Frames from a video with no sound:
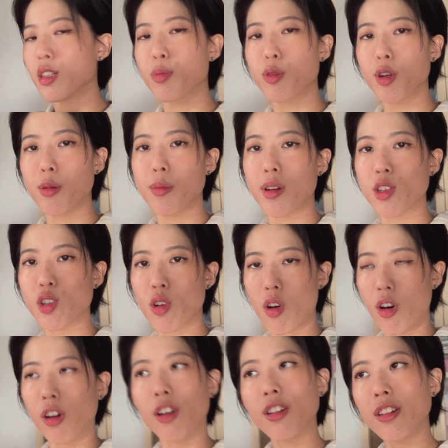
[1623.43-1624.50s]
pretty much
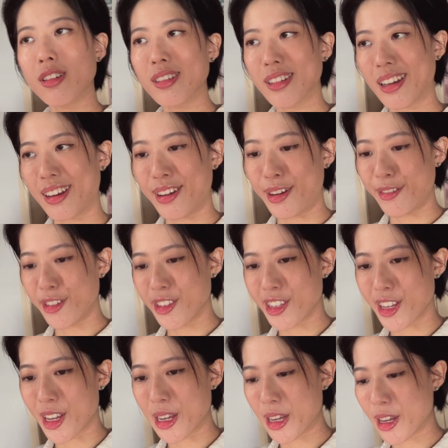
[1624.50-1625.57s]
all I have to
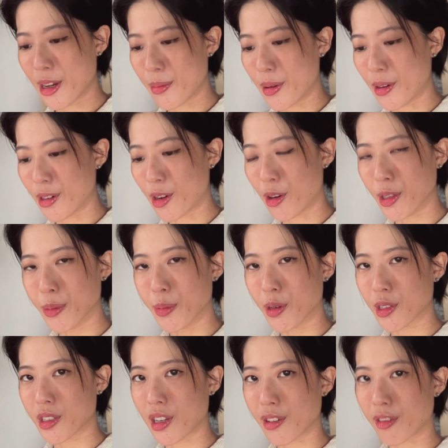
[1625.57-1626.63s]
say about all the
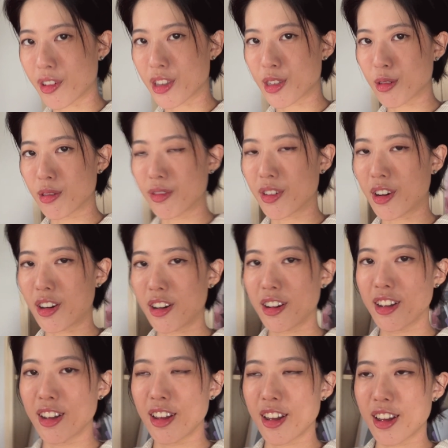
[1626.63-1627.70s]
books I've read so far.
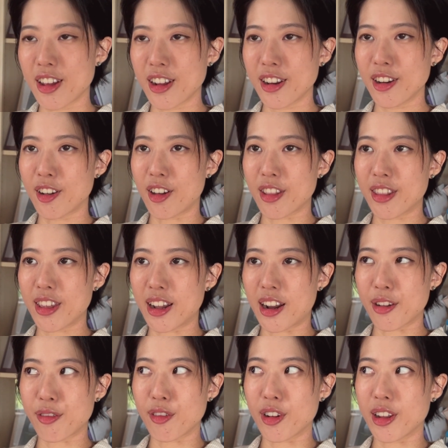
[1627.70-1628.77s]
Not that
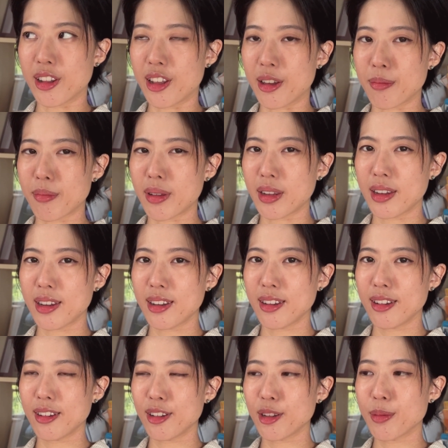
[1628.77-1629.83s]
I've read that many
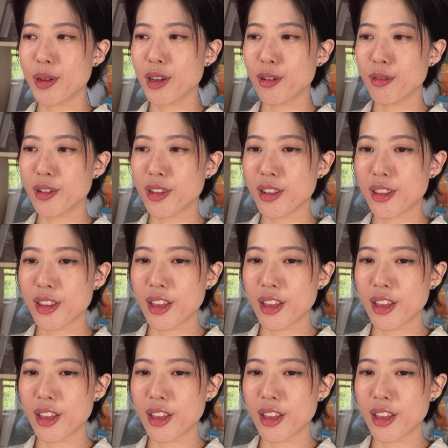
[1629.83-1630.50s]
to begin with.